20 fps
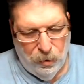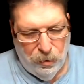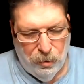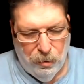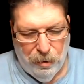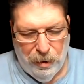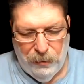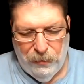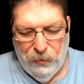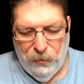
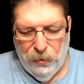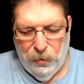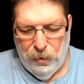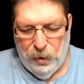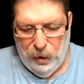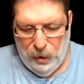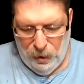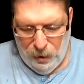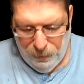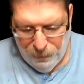with
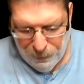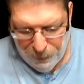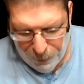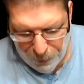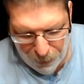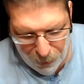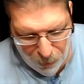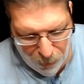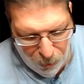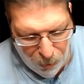grapefruit in
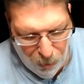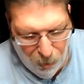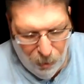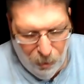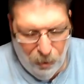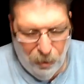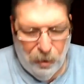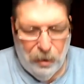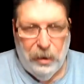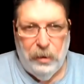it,
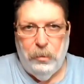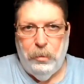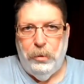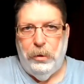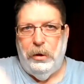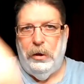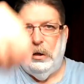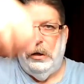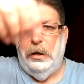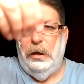
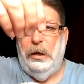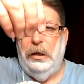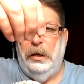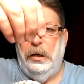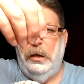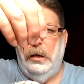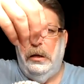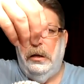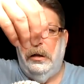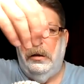and put a
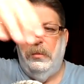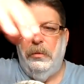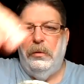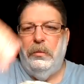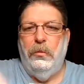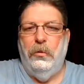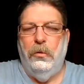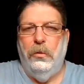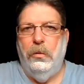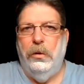
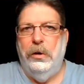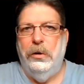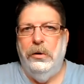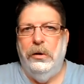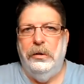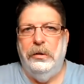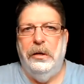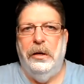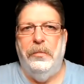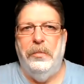little bit
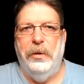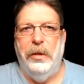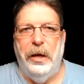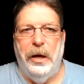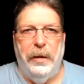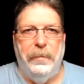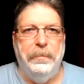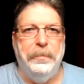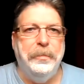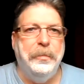more water on
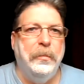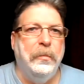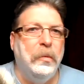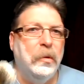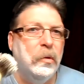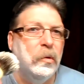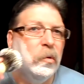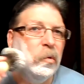top of that.